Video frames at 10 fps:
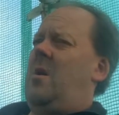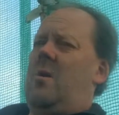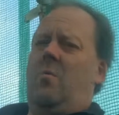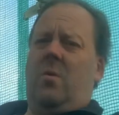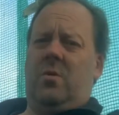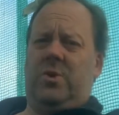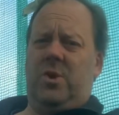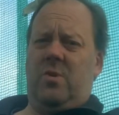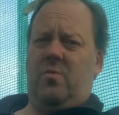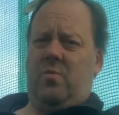What I'll
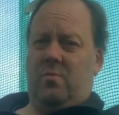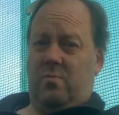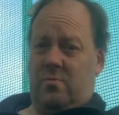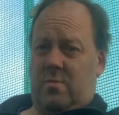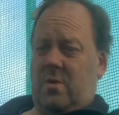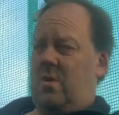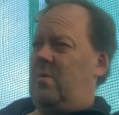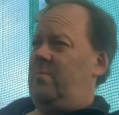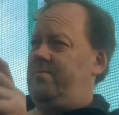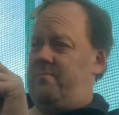do,
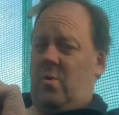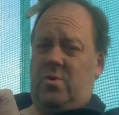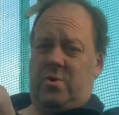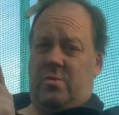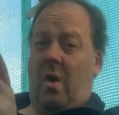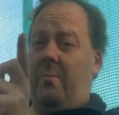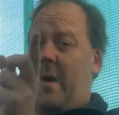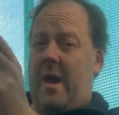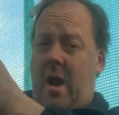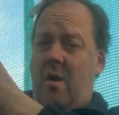I'll
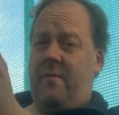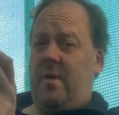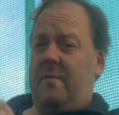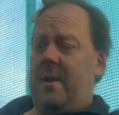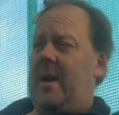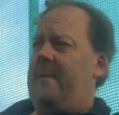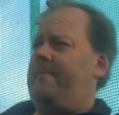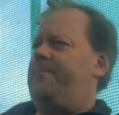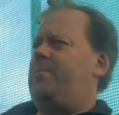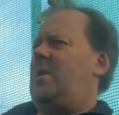pan over in a minute
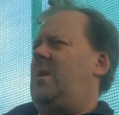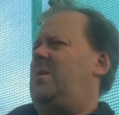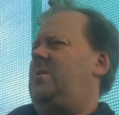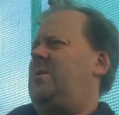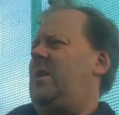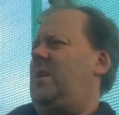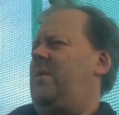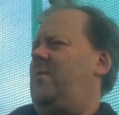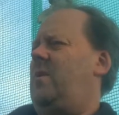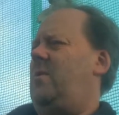and
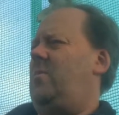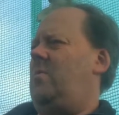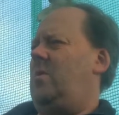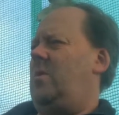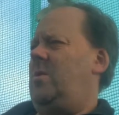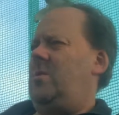give you a little